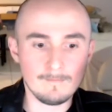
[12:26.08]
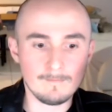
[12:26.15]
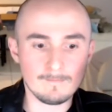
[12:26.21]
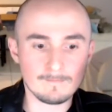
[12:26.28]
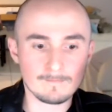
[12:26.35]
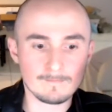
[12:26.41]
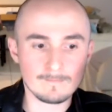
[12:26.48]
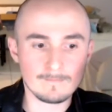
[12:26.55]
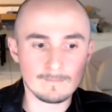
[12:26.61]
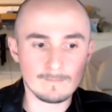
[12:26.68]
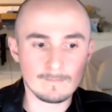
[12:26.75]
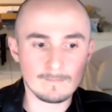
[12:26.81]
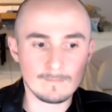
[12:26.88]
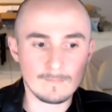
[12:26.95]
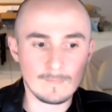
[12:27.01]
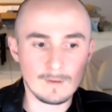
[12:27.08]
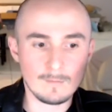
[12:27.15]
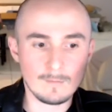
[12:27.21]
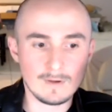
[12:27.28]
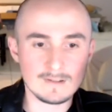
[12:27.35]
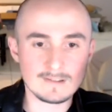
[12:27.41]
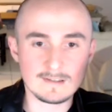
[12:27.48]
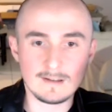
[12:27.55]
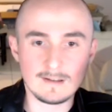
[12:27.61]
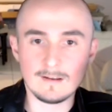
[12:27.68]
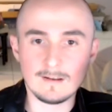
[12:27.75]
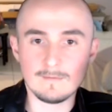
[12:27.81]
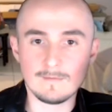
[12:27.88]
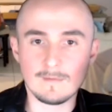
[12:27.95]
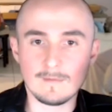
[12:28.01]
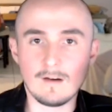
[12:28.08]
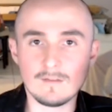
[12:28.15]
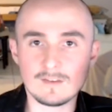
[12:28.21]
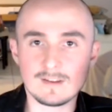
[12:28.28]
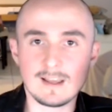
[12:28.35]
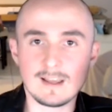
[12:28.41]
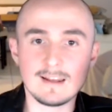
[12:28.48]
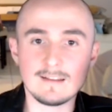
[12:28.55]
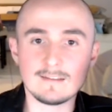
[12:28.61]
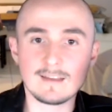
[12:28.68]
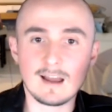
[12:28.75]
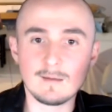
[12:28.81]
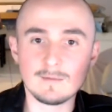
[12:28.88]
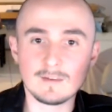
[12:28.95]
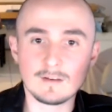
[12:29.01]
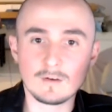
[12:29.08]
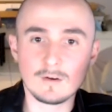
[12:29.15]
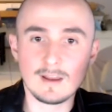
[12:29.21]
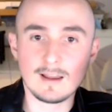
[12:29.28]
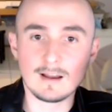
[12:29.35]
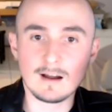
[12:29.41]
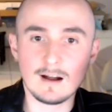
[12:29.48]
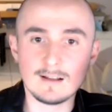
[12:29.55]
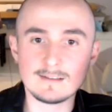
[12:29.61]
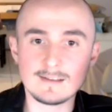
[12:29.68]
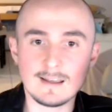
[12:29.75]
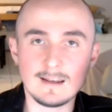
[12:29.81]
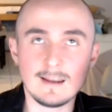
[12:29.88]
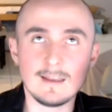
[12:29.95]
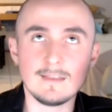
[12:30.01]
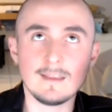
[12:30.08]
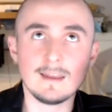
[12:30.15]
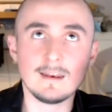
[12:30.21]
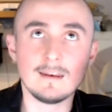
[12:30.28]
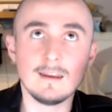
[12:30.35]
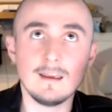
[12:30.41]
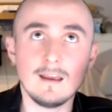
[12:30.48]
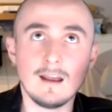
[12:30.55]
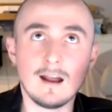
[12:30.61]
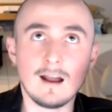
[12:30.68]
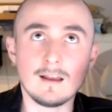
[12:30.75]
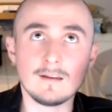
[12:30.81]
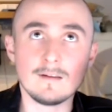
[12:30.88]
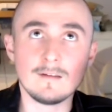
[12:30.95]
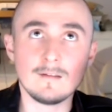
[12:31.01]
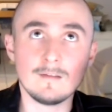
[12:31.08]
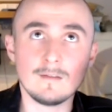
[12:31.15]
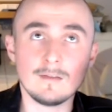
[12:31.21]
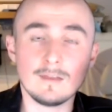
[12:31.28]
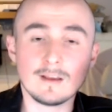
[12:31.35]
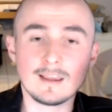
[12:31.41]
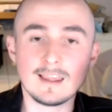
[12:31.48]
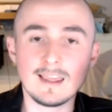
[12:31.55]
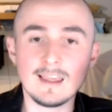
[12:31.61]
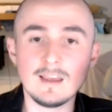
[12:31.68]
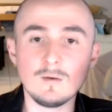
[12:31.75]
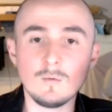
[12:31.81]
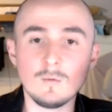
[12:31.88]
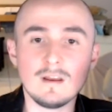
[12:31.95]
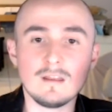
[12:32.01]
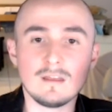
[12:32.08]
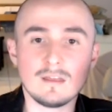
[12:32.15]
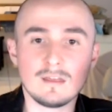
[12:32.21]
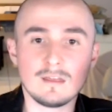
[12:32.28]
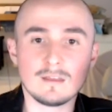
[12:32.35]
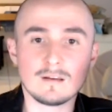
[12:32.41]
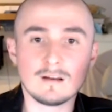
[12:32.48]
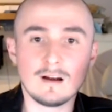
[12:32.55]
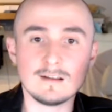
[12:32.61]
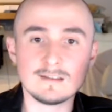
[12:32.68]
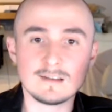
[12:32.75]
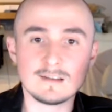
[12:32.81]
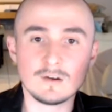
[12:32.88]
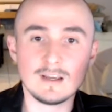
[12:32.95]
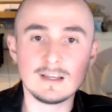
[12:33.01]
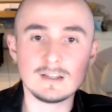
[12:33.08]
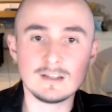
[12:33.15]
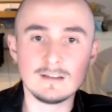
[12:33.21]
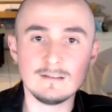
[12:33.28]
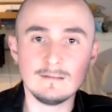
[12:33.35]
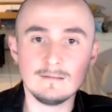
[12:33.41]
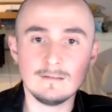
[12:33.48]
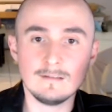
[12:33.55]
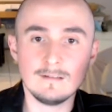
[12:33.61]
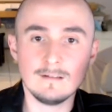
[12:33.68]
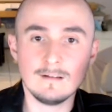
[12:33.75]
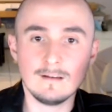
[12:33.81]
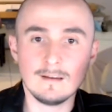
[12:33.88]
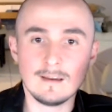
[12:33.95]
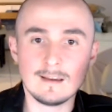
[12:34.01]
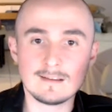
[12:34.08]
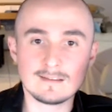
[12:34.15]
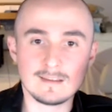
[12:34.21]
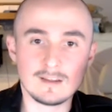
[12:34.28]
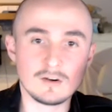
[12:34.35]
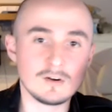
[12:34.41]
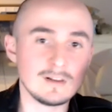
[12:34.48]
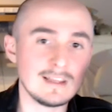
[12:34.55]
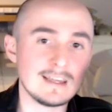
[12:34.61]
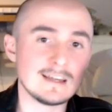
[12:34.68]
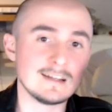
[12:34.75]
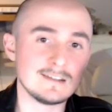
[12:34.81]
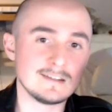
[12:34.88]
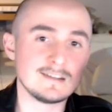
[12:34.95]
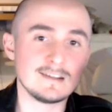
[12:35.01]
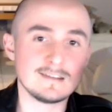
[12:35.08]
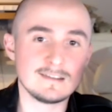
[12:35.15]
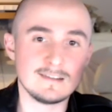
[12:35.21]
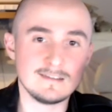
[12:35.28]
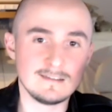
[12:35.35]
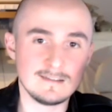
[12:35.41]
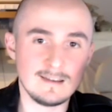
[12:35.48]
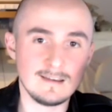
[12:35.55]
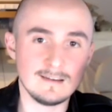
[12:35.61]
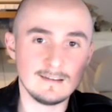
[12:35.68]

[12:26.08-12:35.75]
But it's obviously I need time to create content, and then the key with content creation is literally consistency.